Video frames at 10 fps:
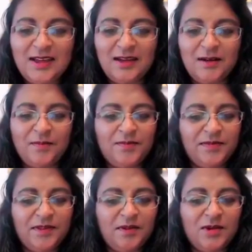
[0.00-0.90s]

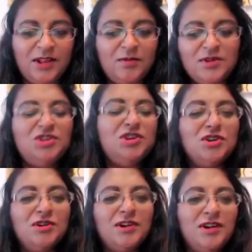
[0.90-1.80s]
when I was
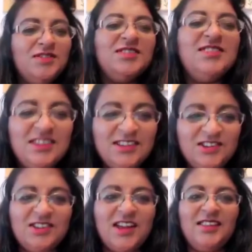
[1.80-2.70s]
young, I used to
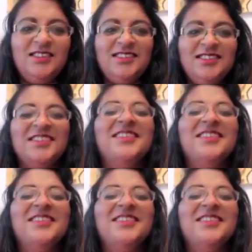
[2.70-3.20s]
teach dance.